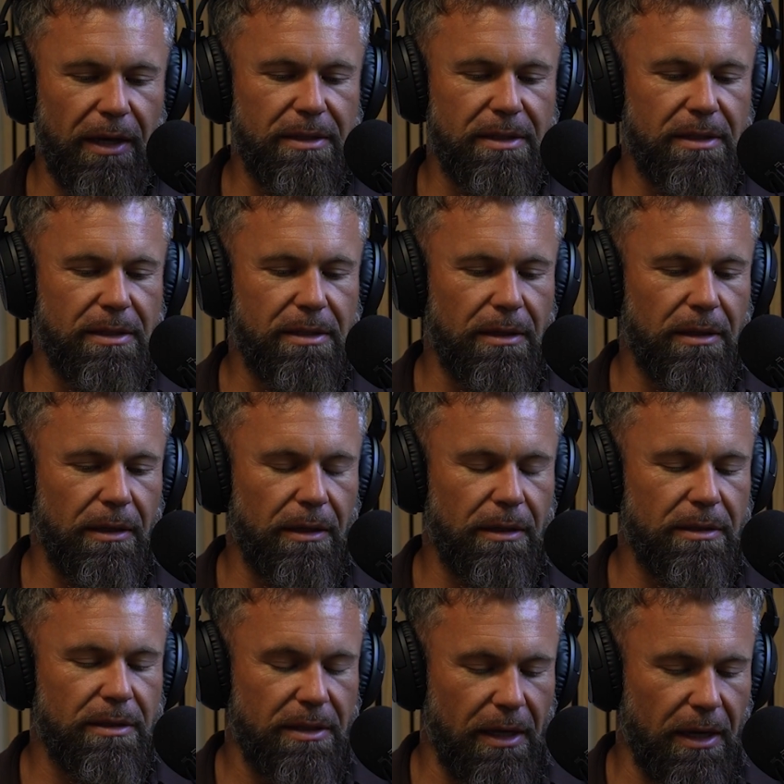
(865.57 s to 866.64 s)
that
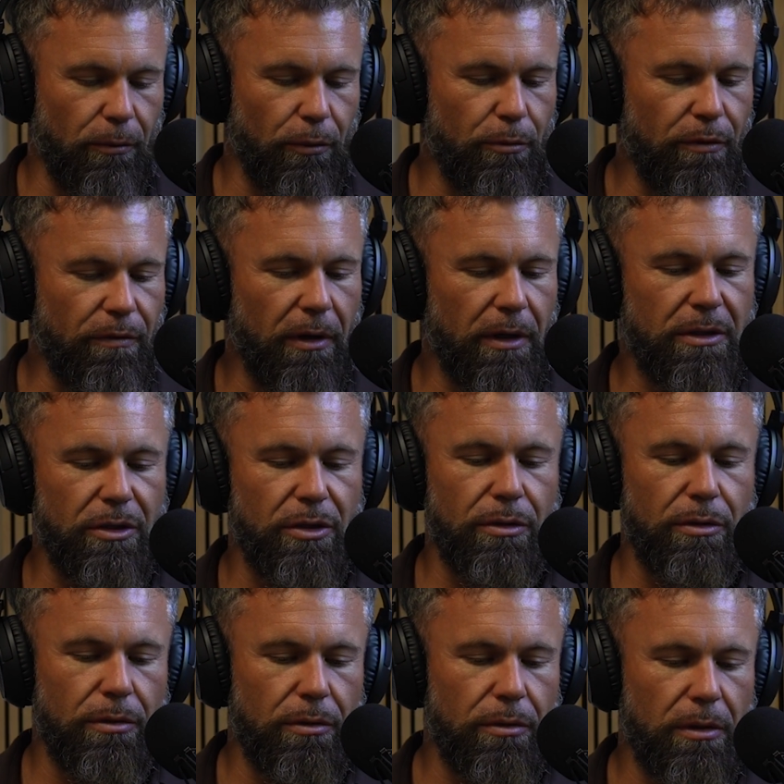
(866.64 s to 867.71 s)
said, we'll move on
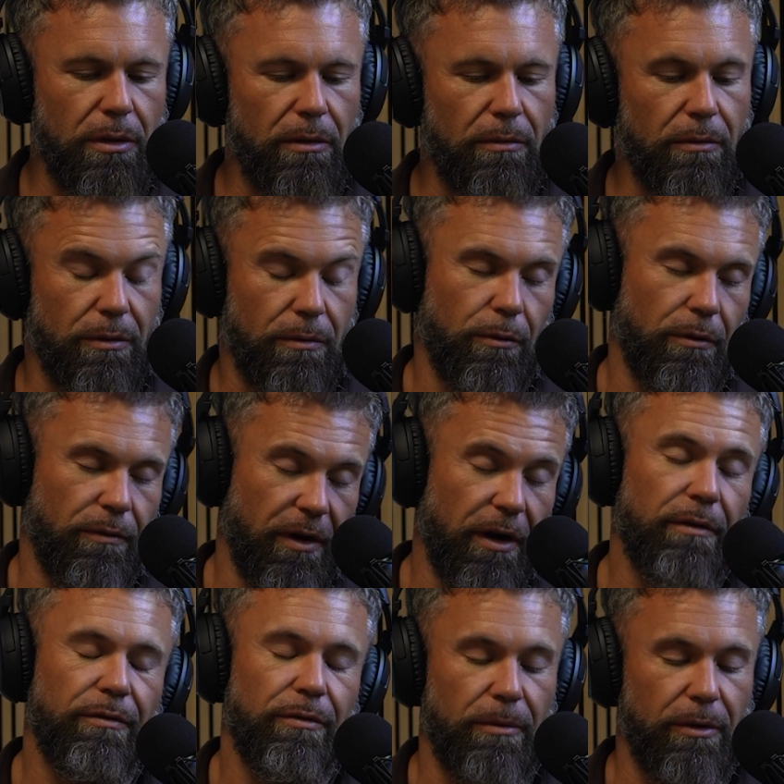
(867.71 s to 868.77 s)
to what we're
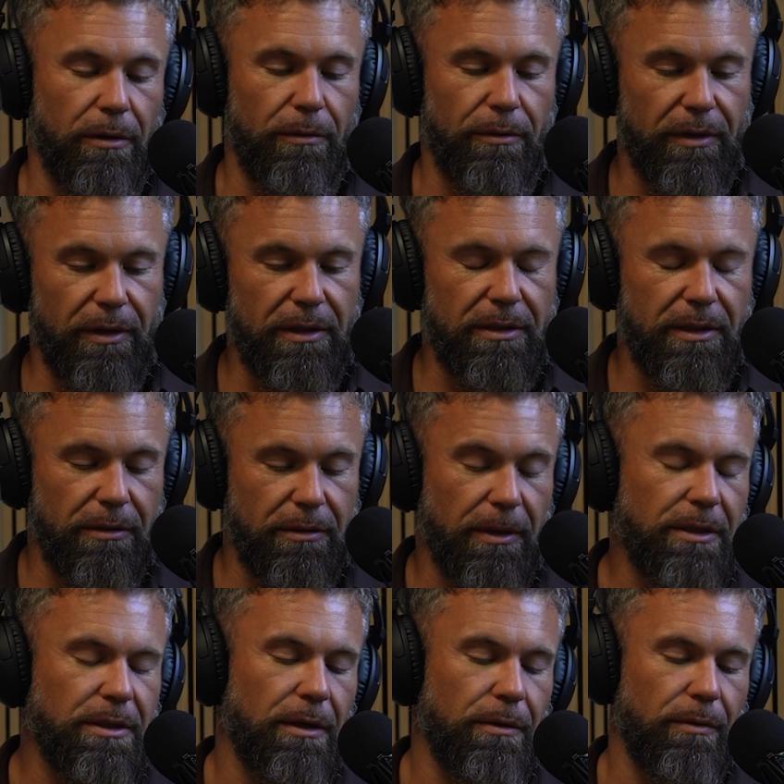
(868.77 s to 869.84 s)
very familiar with this,
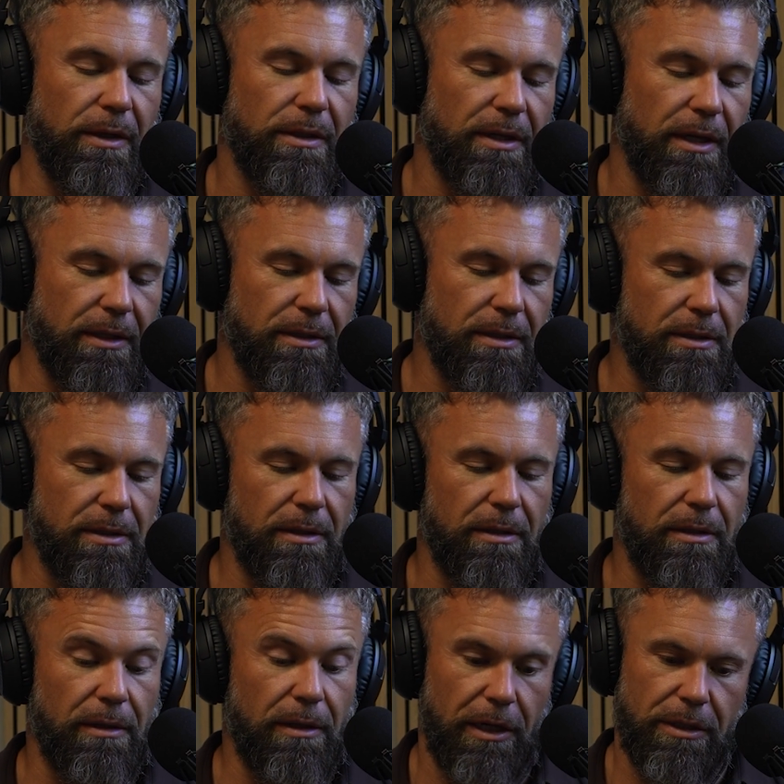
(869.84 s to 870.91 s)
especially out in West Texas,
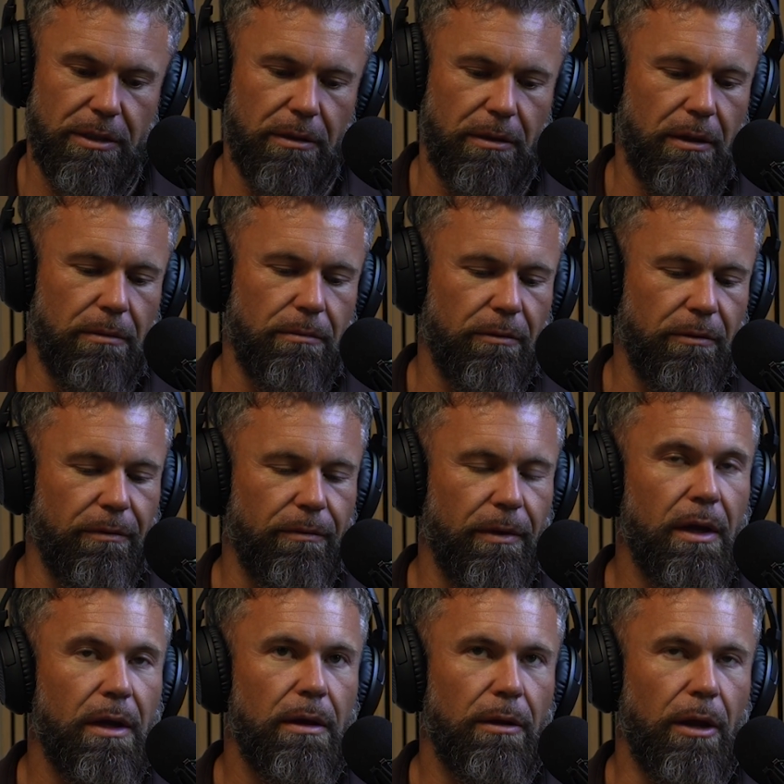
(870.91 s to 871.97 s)
and actually a
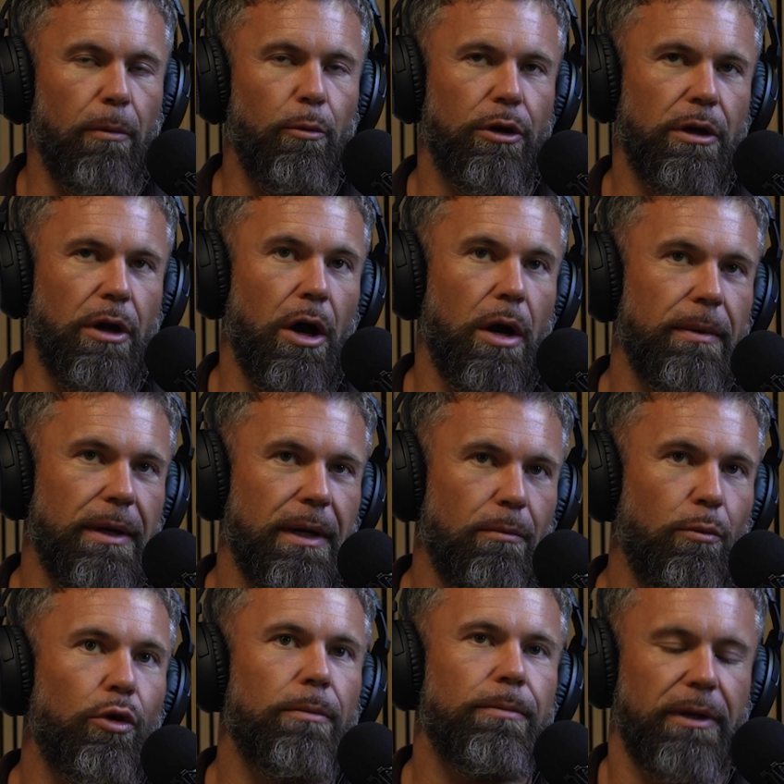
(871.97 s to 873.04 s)
lot more common in
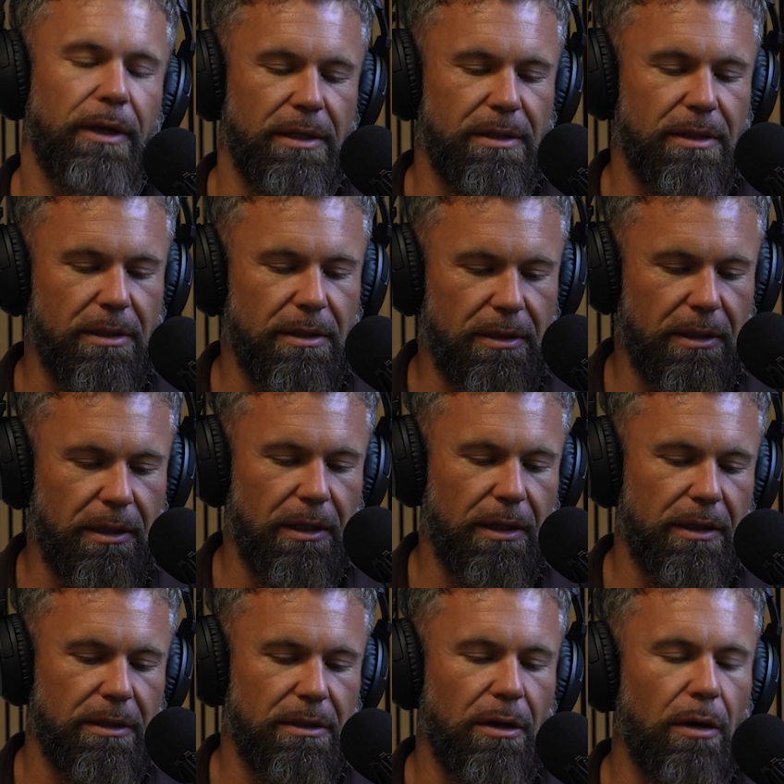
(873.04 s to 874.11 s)
more places,
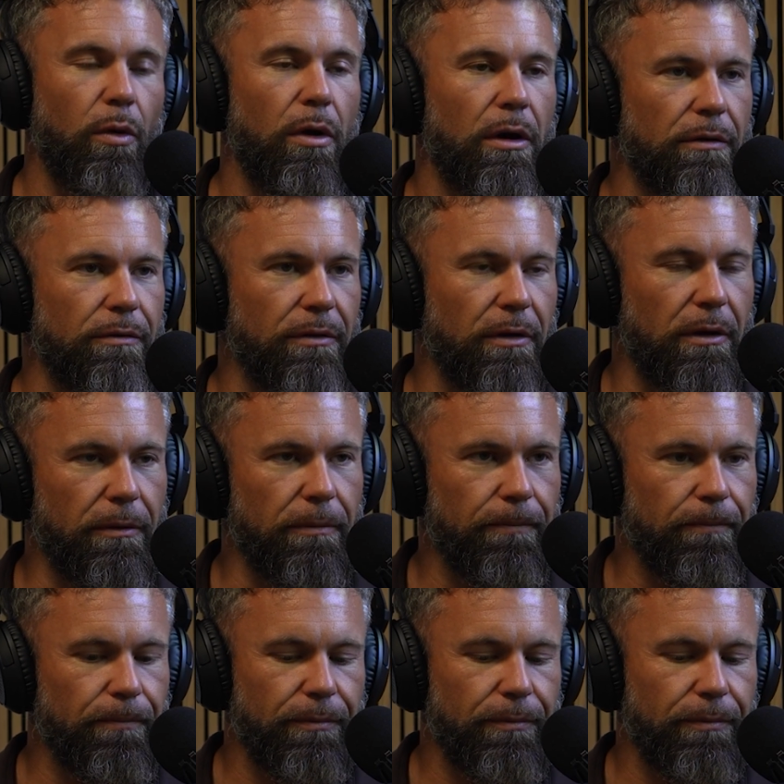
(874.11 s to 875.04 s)
is saltwater flow.